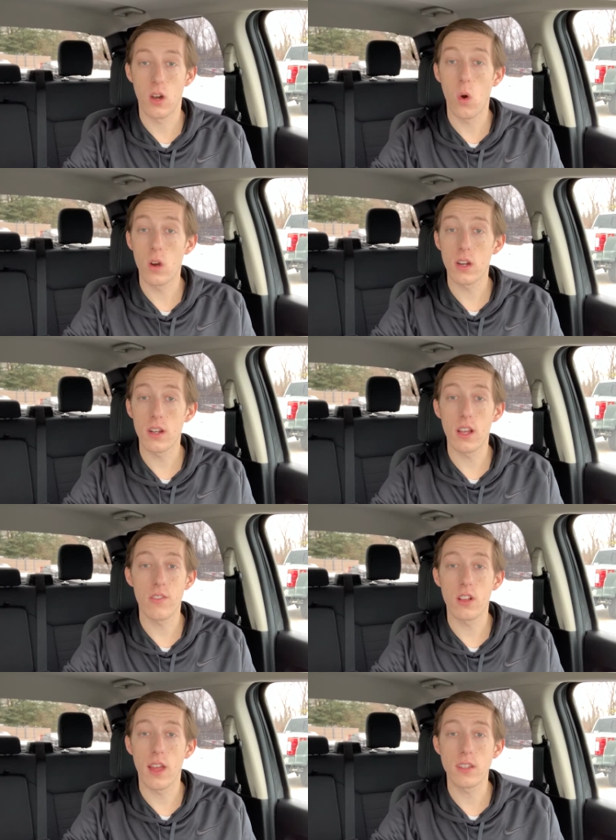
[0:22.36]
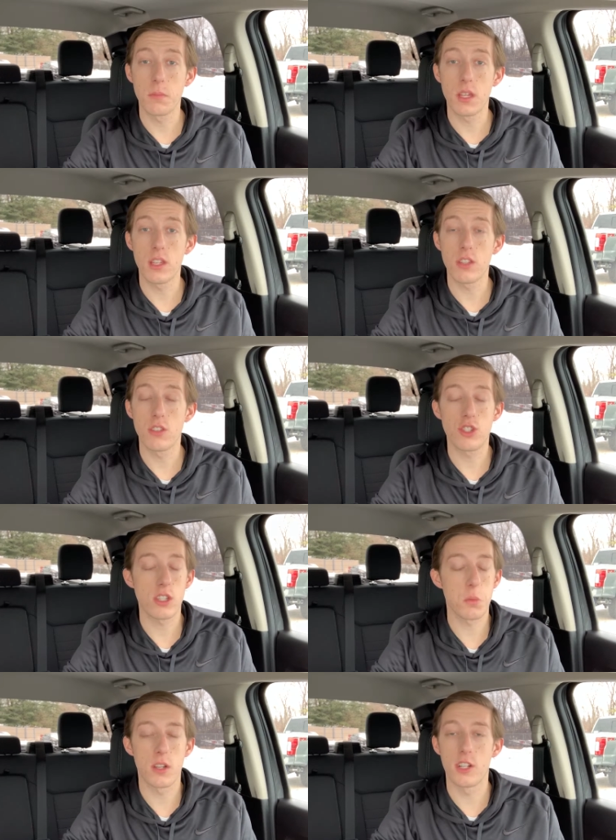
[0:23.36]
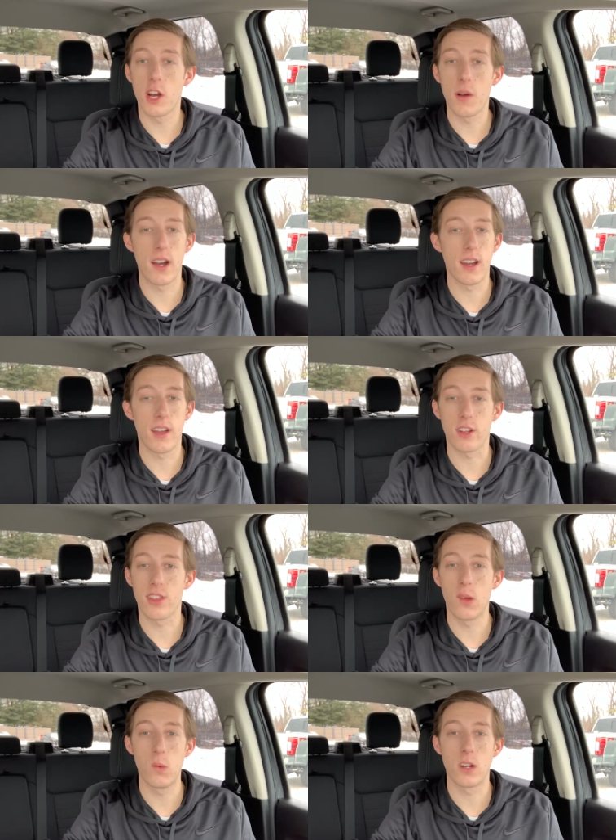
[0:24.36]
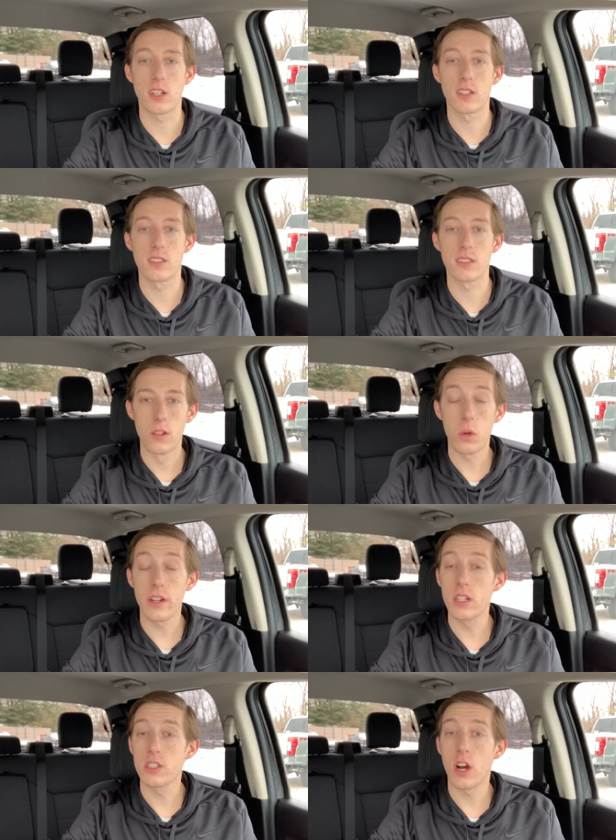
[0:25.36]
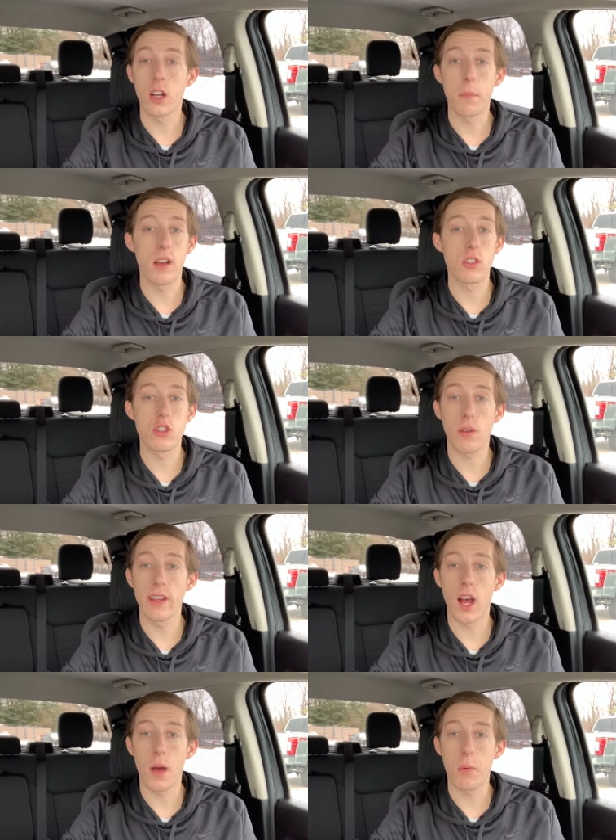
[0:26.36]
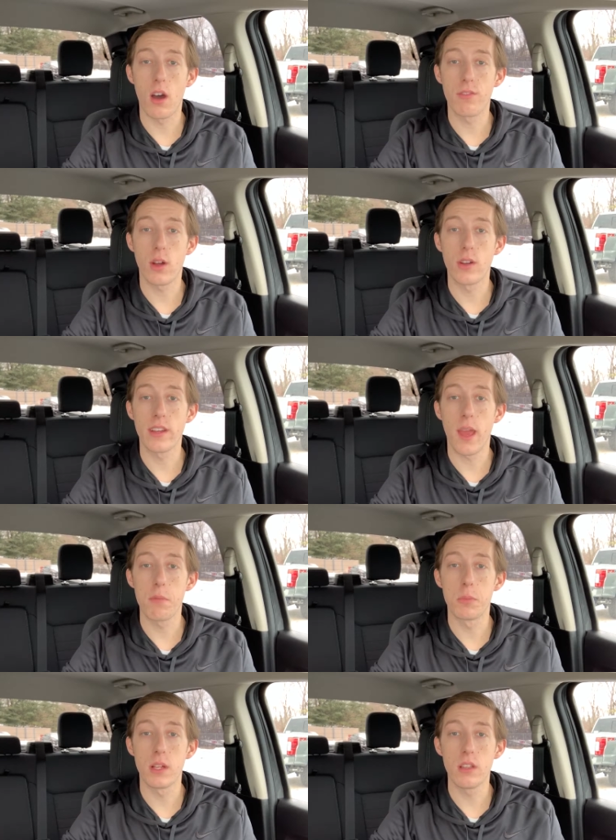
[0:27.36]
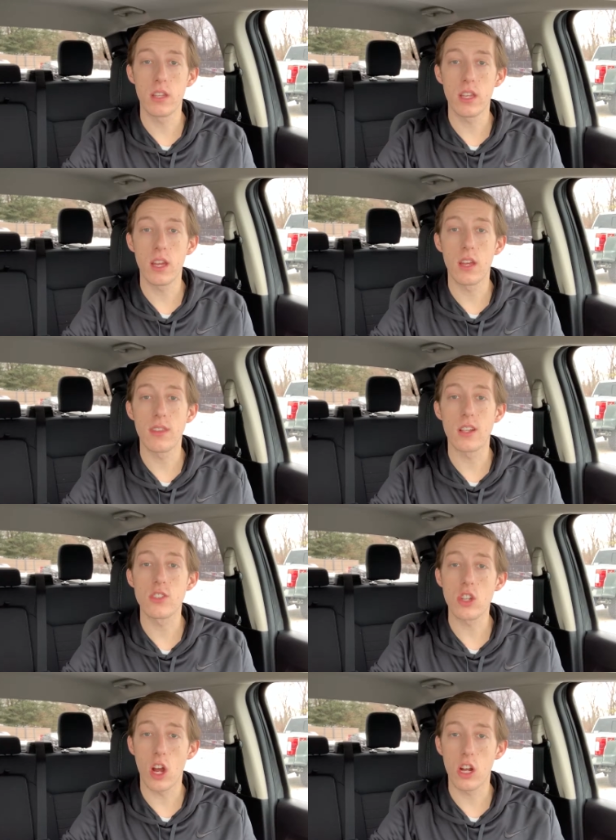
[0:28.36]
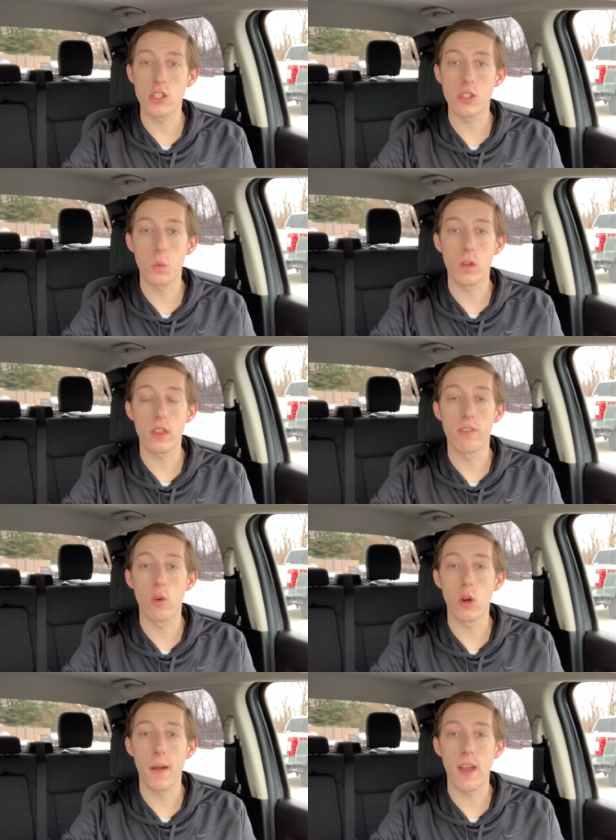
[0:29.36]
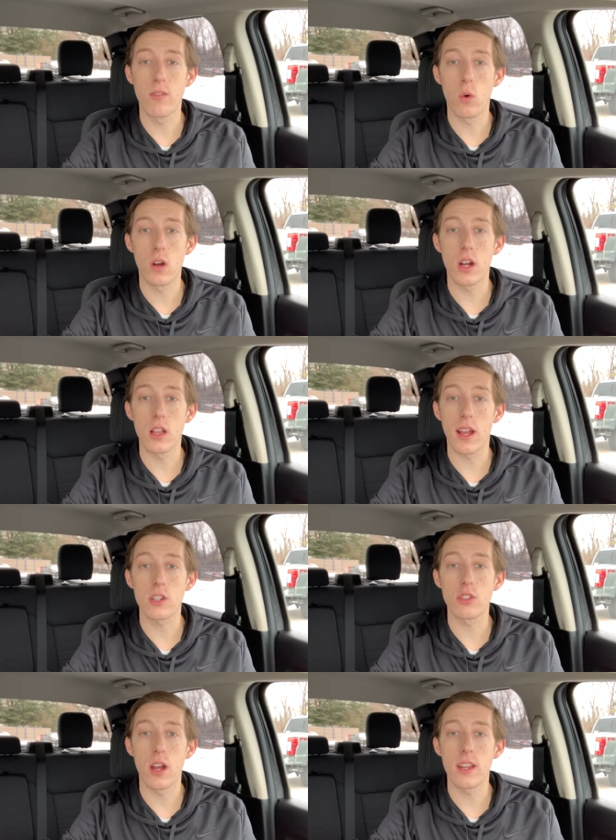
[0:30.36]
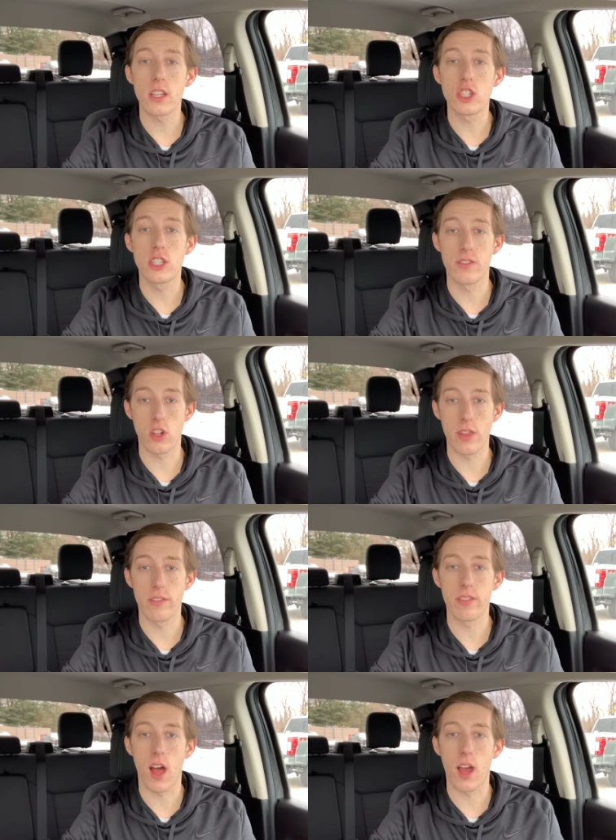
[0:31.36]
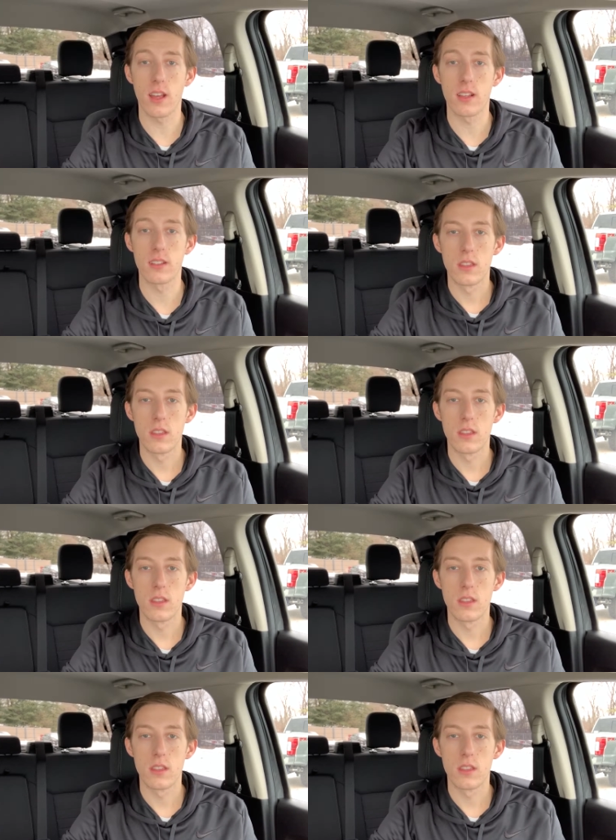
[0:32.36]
Or, if you're like me, you just want to know how everything works. We're going to talk about straight up off-roading capability, and that starts with the 4x4 electronic shift on the fly.